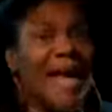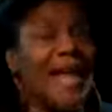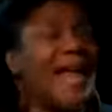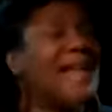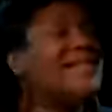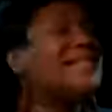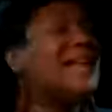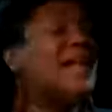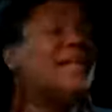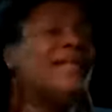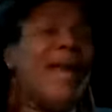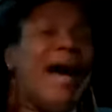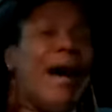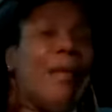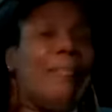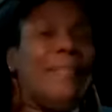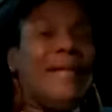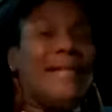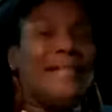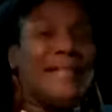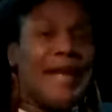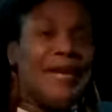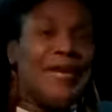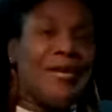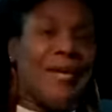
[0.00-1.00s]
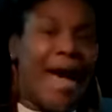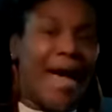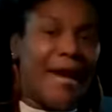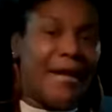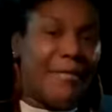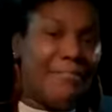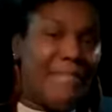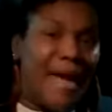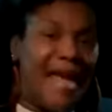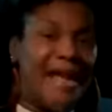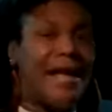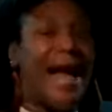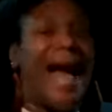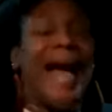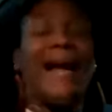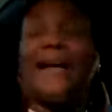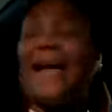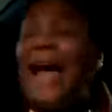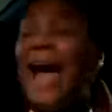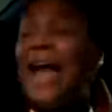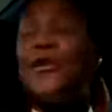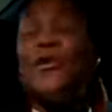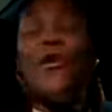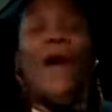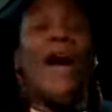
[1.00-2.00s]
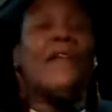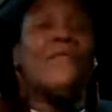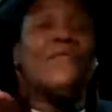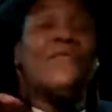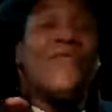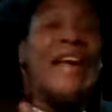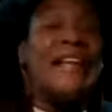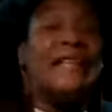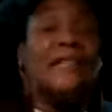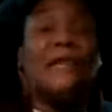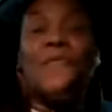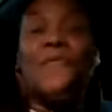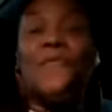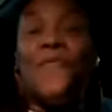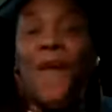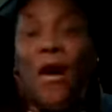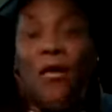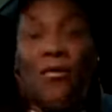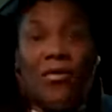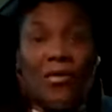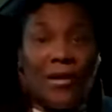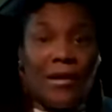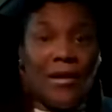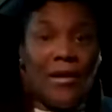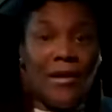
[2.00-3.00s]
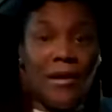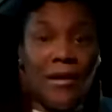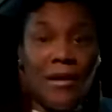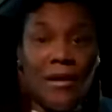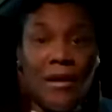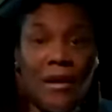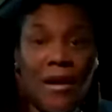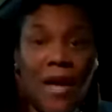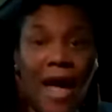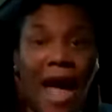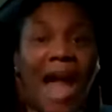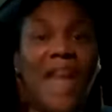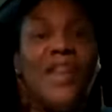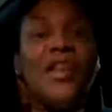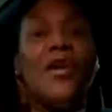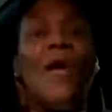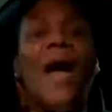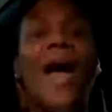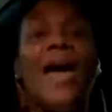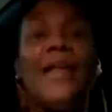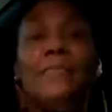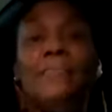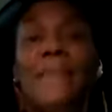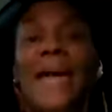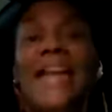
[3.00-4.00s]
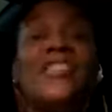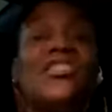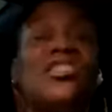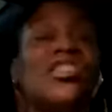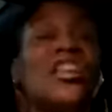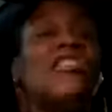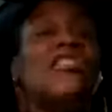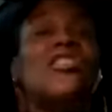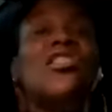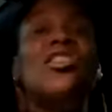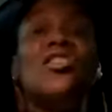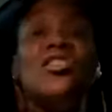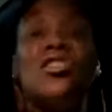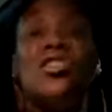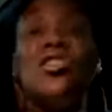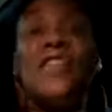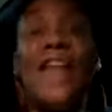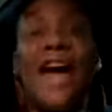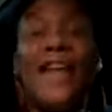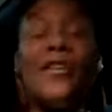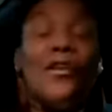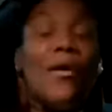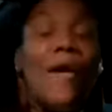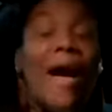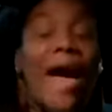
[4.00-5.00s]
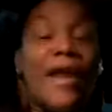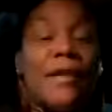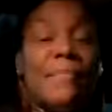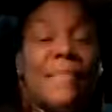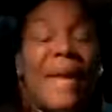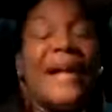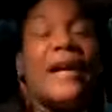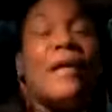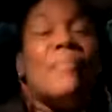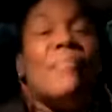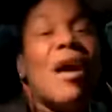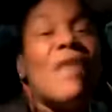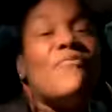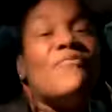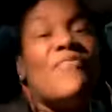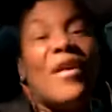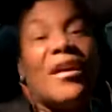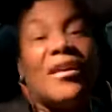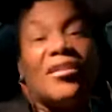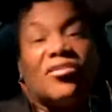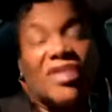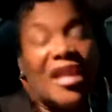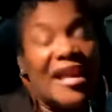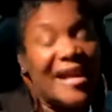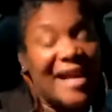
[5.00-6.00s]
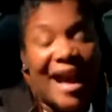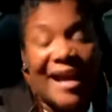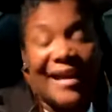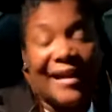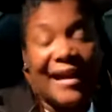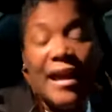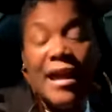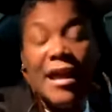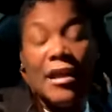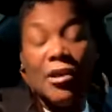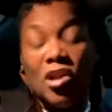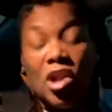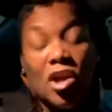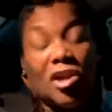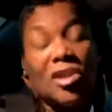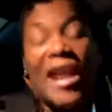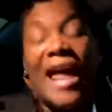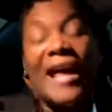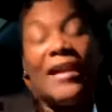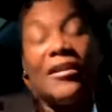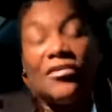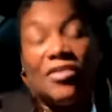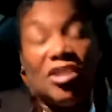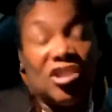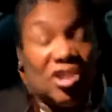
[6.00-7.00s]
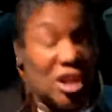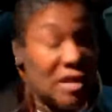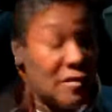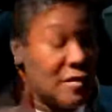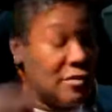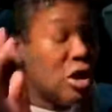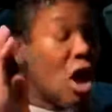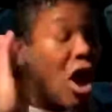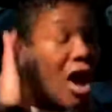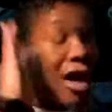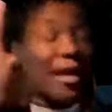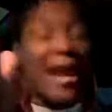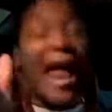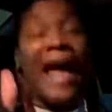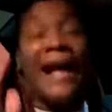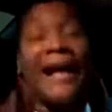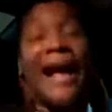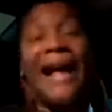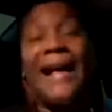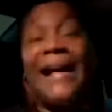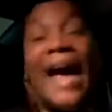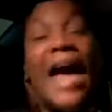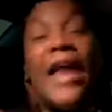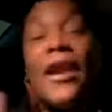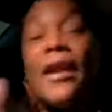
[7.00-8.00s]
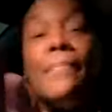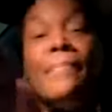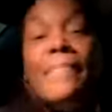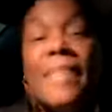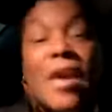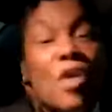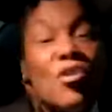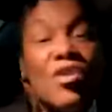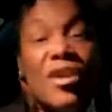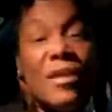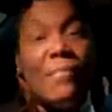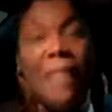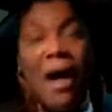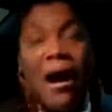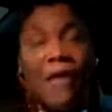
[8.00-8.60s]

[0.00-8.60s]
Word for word: had. I said, no, bitch, I know how to make, I, I know how to fake the funk. I know how to make shit look good. I know how to make a motherfucker think I look like look like I got a million